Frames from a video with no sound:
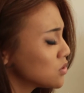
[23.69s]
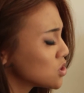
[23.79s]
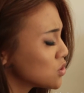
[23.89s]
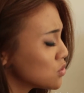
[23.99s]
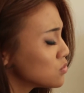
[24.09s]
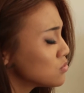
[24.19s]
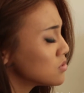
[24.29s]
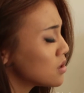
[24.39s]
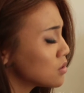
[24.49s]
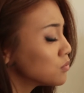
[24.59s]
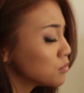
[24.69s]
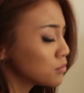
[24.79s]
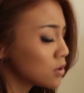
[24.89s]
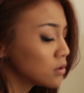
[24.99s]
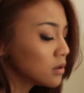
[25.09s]
you no
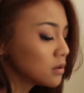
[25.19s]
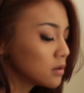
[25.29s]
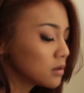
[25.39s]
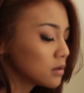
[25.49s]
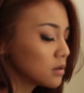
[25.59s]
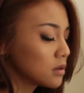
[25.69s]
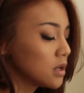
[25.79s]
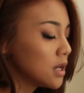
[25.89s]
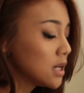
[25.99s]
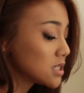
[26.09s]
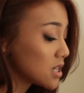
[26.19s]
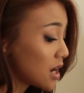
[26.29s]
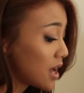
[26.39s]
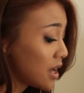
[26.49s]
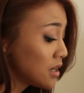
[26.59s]
more. Said
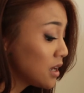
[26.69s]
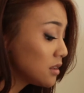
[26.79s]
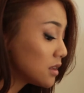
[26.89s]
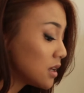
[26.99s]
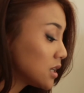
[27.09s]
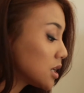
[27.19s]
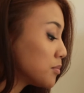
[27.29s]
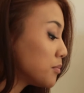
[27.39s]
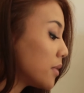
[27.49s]
I ain't thinking